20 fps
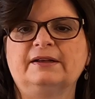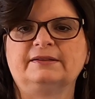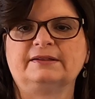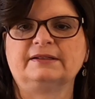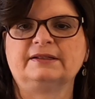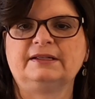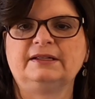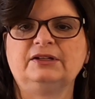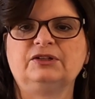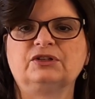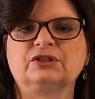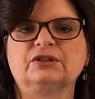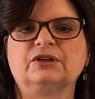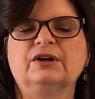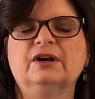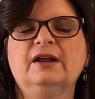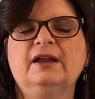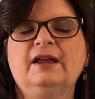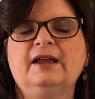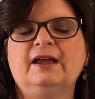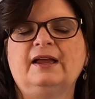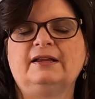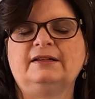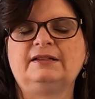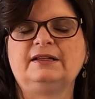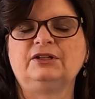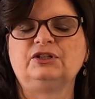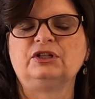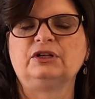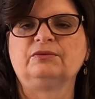as a teacher
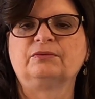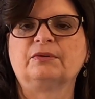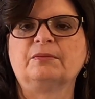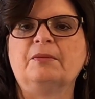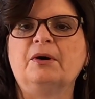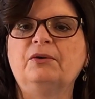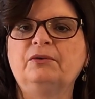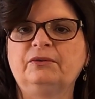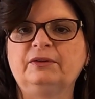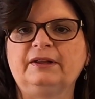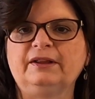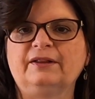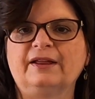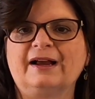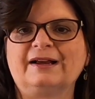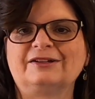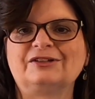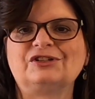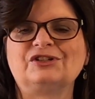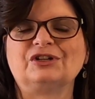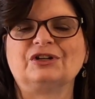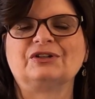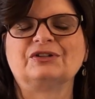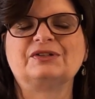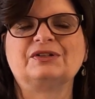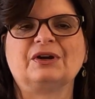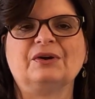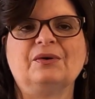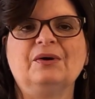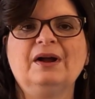and teaching remotely last year.
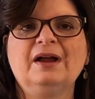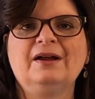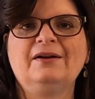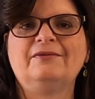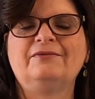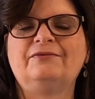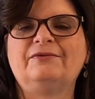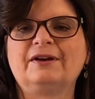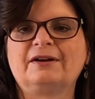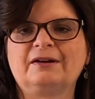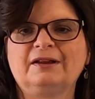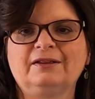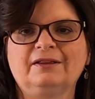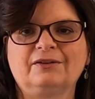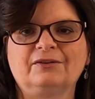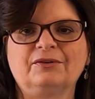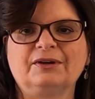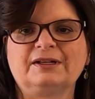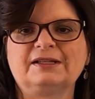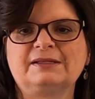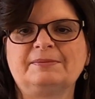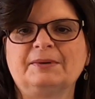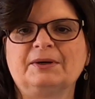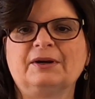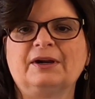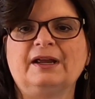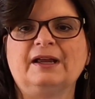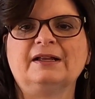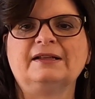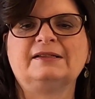So very little
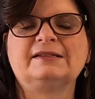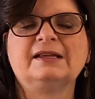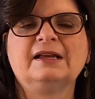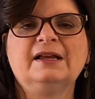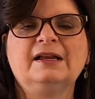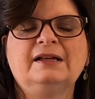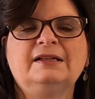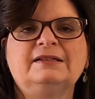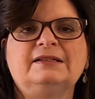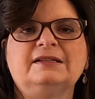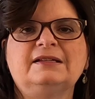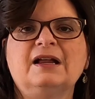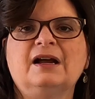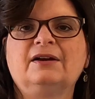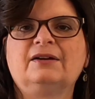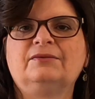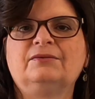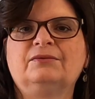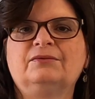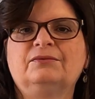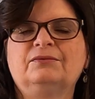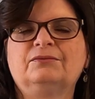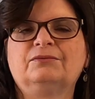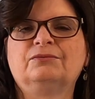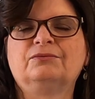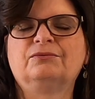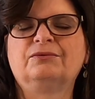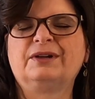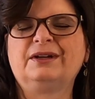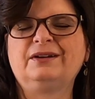experience. Did not
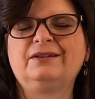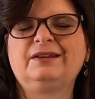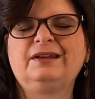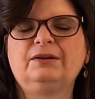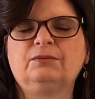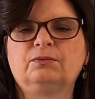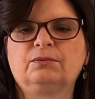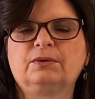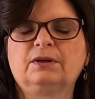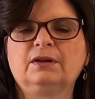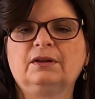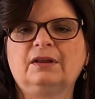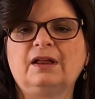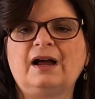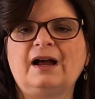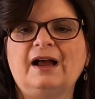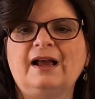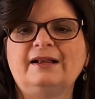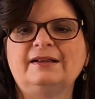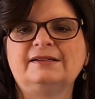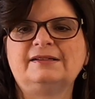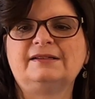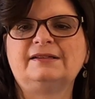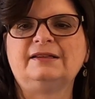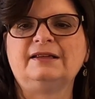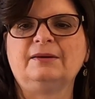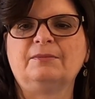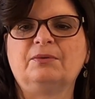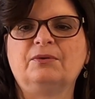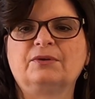really realize
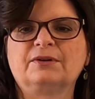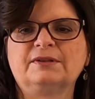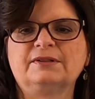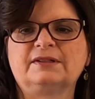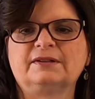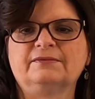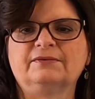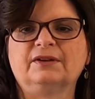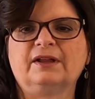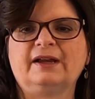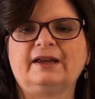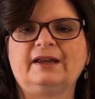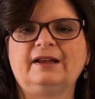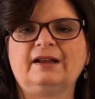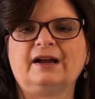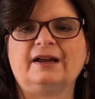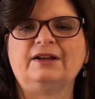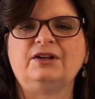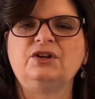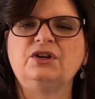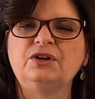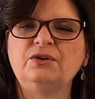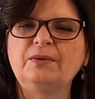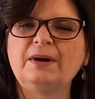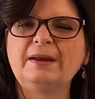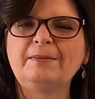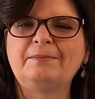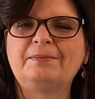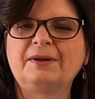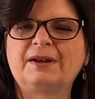the importance of light. I
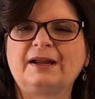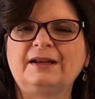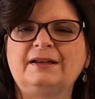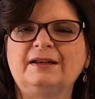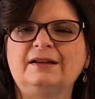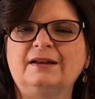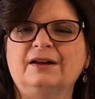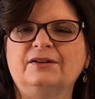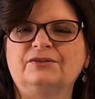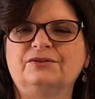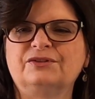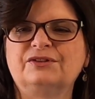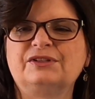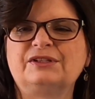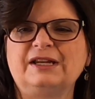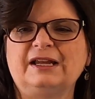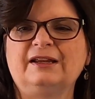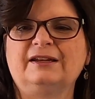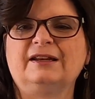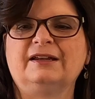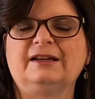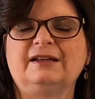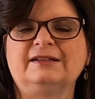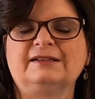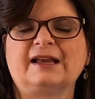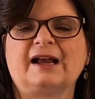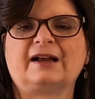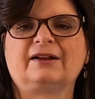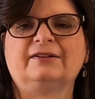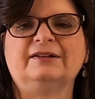knew it, but I didn't understand it
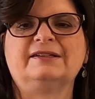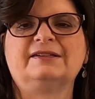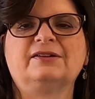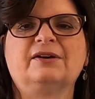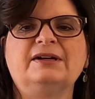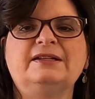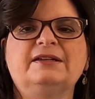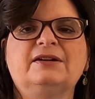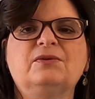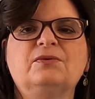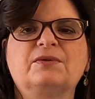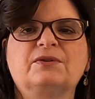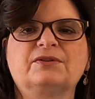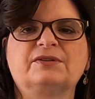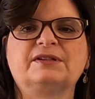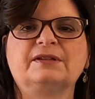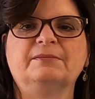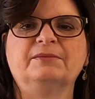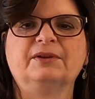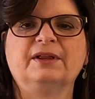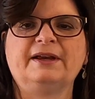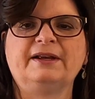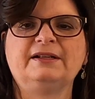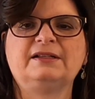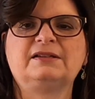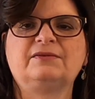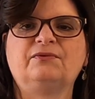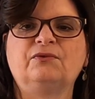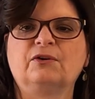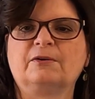exactly. So I did order some
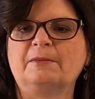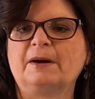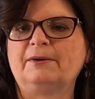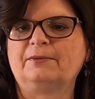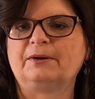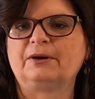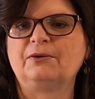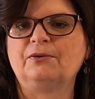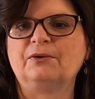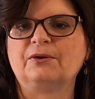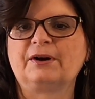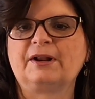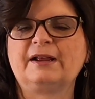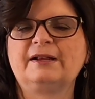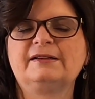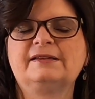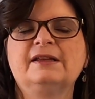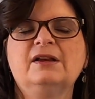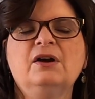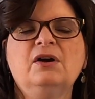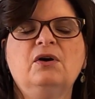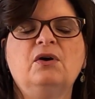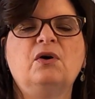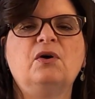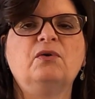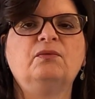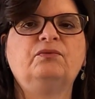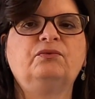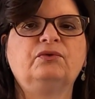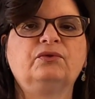lights for my recordings.
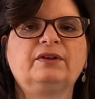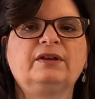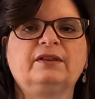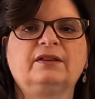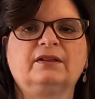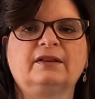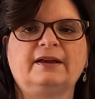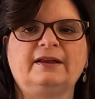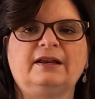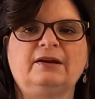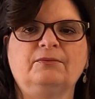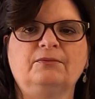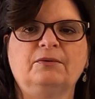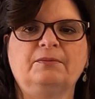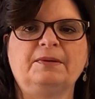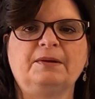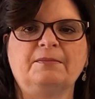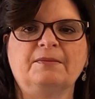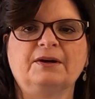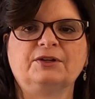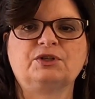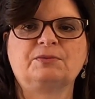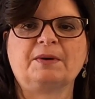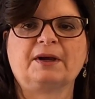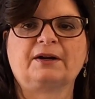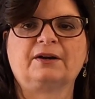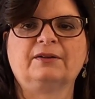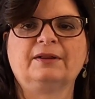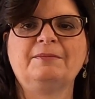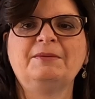Hopefully the lighting will be much
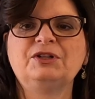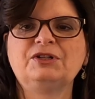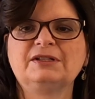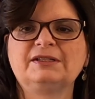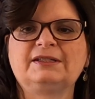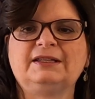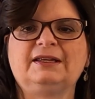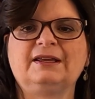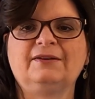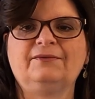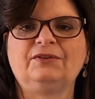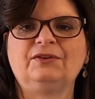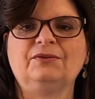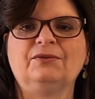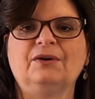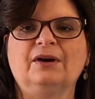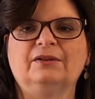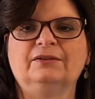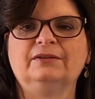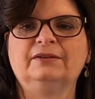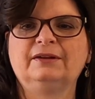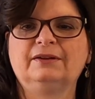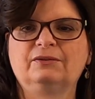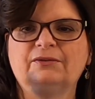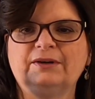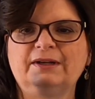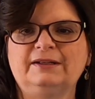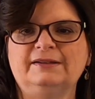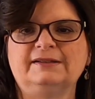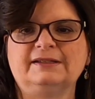better. Let me just give you a
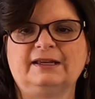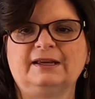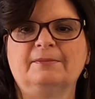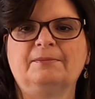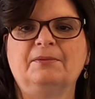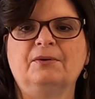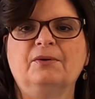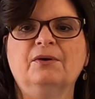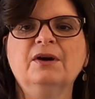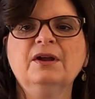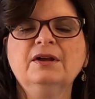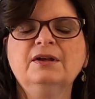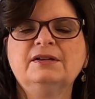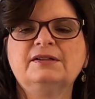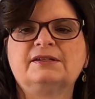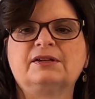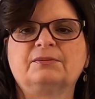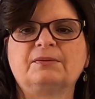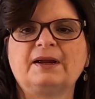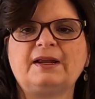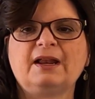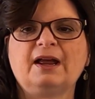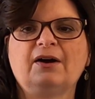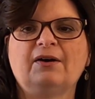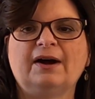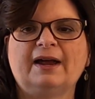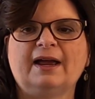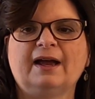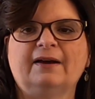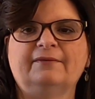little example. So right
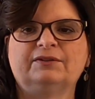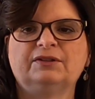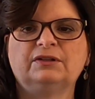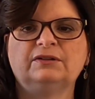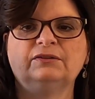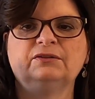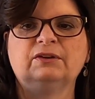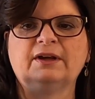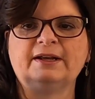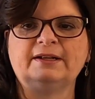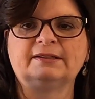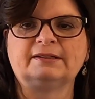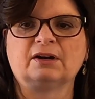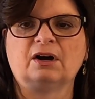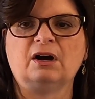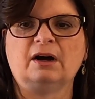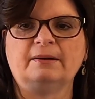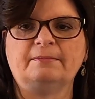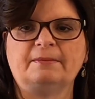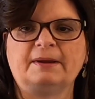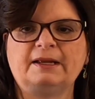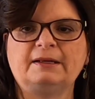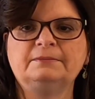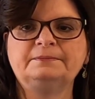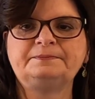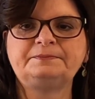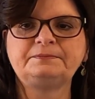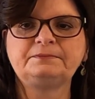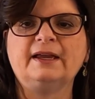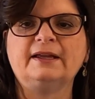now I have two lights on
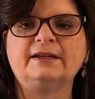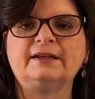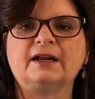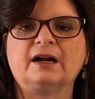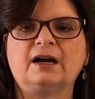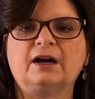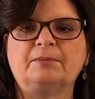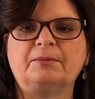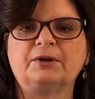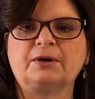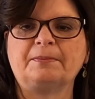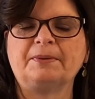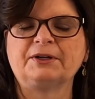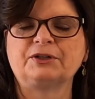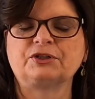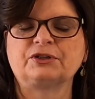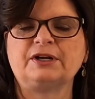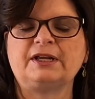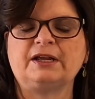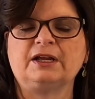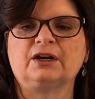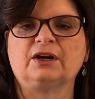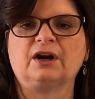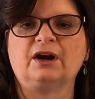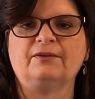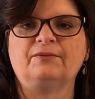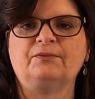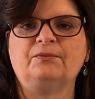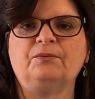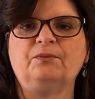me, and I'll put a picture here
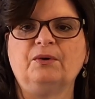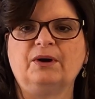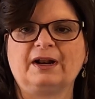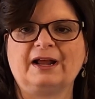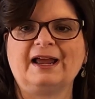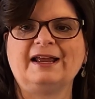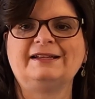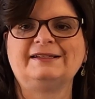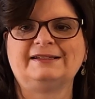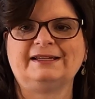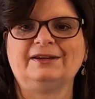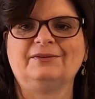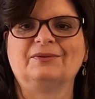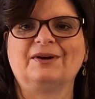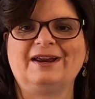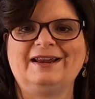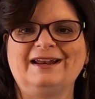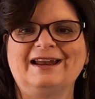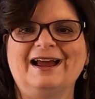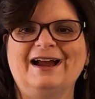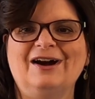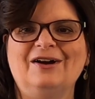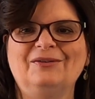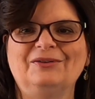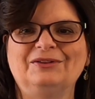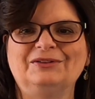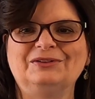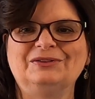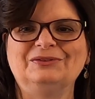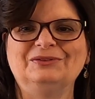of what I see right
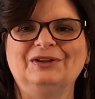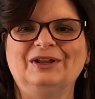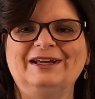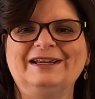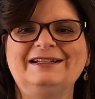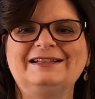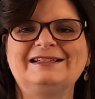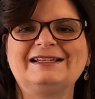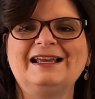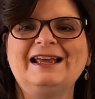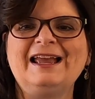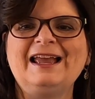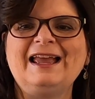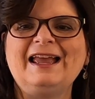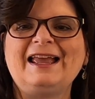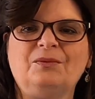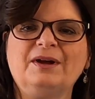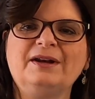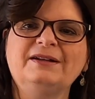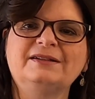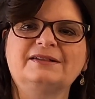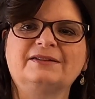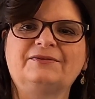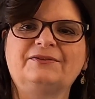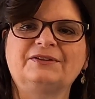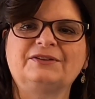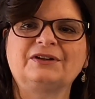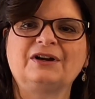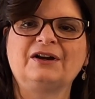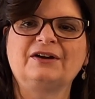now, the two lights. One is a
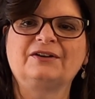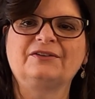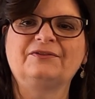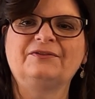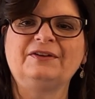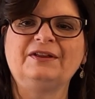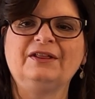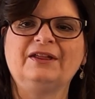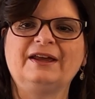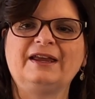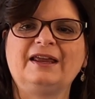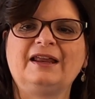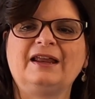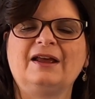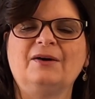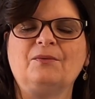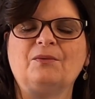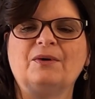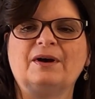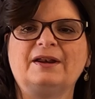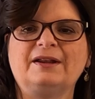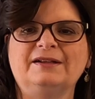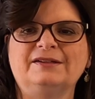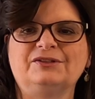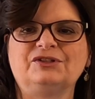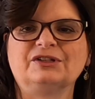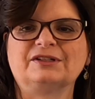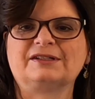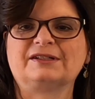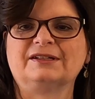photography light and one
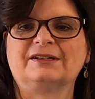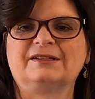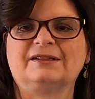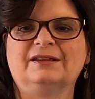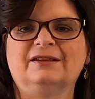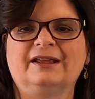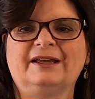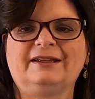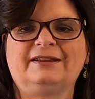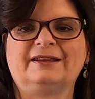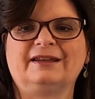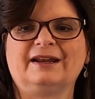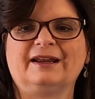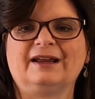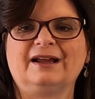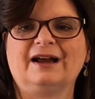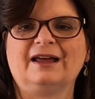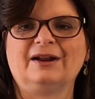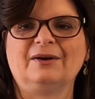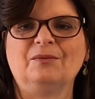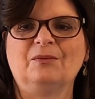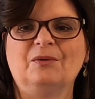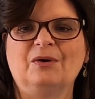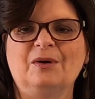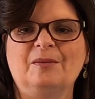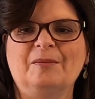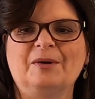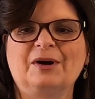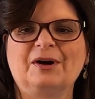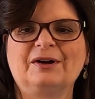is just a light that I got at
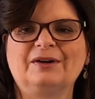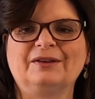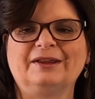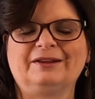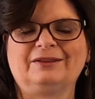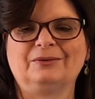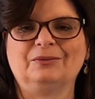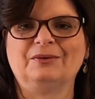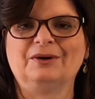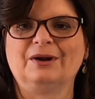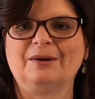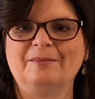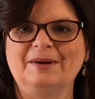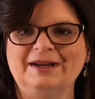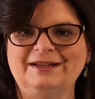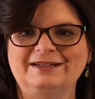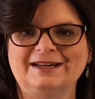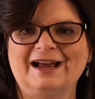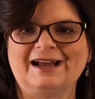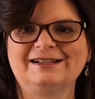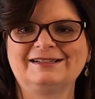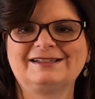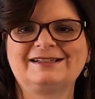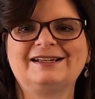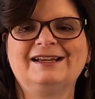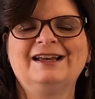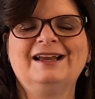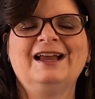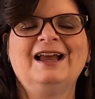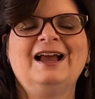Walmart, like the one on my desk.